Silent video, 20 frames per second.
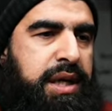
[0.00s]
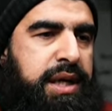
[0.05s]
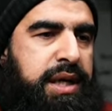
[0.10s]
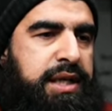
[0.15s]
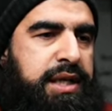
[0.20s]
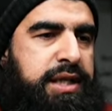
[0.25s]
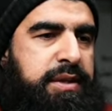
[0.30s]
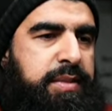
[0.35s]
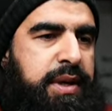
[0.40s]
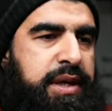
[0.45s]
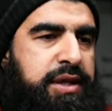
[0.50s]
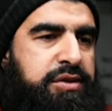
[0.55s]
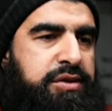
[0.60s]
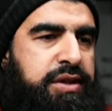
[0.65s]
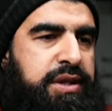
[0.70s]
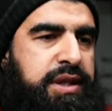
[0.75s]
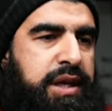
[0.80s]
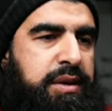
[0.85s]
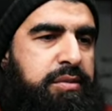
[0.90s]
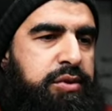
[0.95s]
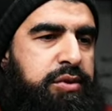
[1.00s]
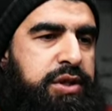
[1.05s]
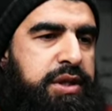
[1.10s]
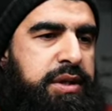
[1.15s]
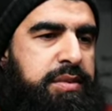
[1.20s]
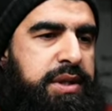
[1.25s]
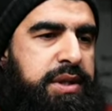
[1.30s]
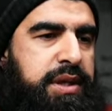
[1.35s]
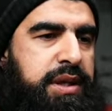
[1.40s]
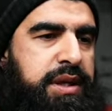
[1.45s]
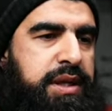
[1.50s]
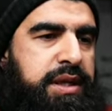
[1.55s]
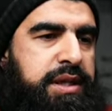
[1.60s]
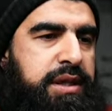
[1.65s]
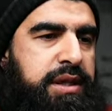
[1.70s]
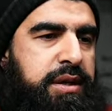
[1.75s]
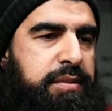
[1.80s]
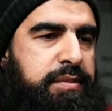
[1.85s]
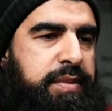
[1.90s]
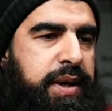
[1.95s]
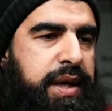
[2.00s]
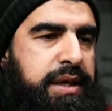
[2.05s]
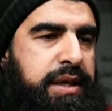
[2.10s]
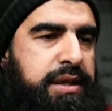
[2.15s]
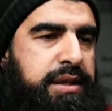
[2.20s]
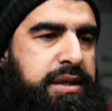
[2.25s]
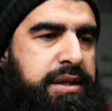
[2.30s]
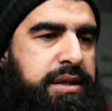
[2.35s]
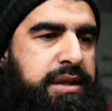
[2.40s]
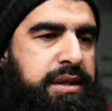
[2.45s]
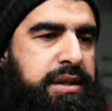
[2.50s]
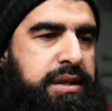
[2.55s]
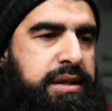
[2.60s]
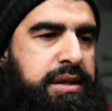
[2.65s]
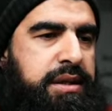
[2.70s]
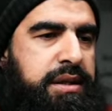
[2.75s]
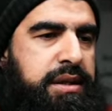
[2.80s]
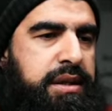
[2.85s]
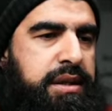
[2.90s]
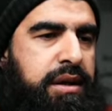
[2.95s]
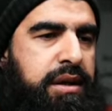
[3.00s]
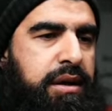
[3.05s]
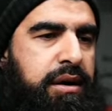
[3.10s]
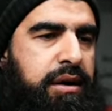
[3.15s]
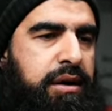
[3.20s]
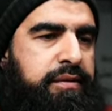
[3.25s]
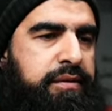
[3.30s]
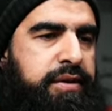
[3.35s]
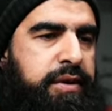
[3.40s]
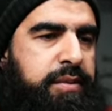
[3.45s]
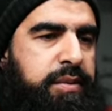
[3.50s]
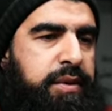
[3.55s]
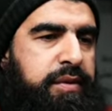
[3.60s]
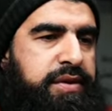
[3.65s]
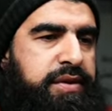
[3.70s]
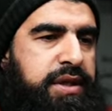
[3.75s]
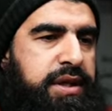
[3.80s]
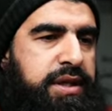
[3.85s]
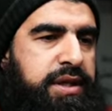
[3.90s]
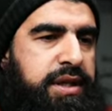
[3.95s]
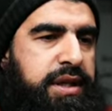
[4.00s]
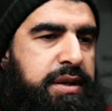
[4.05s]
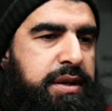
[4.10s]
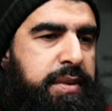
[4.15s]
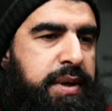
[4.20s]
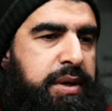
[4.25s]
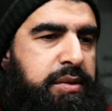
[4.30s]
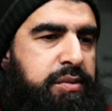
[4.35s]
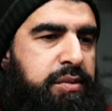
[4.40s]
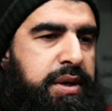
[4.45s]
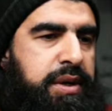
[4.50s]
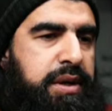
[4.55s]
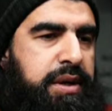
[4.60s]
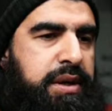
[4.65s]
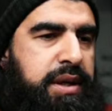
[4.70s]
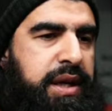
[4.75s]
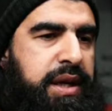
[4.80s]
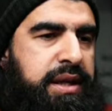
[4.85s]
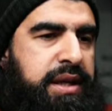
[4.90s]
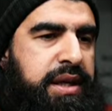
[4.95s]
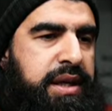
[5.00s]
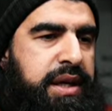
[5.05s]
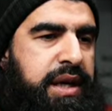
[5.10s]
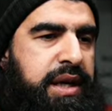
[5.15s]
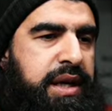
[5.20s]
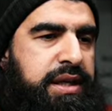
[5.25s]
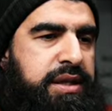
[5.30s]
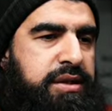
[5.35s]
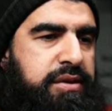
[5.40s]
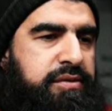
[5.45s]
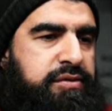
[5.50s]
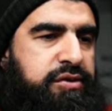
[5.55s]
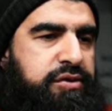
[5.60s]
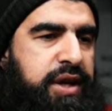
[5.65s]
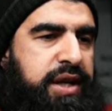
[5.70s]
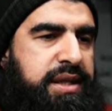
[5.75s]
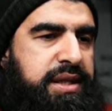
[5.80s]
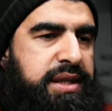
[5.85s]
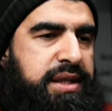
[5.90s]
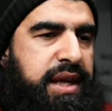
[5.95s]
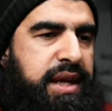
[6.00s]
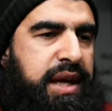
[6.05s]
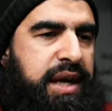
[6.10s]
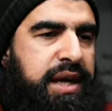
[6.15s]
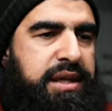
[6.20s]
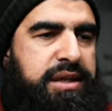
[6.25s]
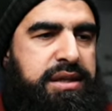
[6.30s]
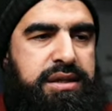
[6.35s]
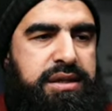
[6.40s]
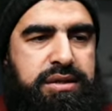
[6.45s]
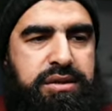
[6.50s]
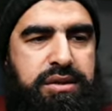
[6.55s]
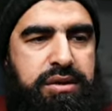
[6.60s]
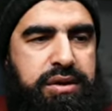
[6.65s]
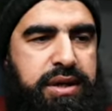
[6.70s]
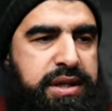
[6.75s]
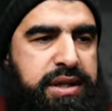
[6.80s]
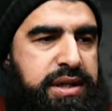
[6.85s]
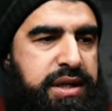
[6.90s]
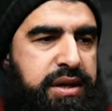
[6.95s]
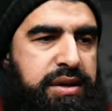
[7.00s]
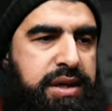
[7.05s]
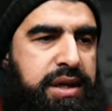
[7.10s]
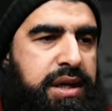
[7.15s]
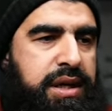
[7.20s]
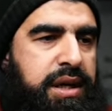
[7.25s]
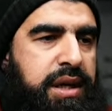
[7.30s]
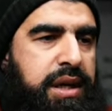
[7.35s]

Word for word: Is it mandatory that a Muslim studies the companions of the Prophet and, what, and the kinds of traits they had? Not necessarily.